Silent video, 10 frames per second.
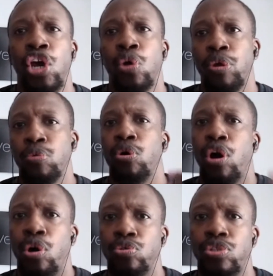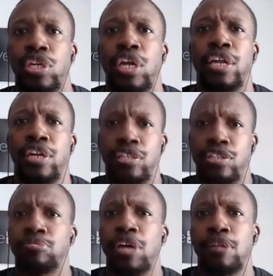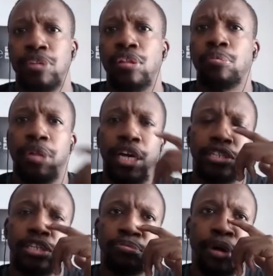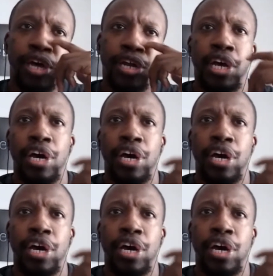We will host in sometimes other places, but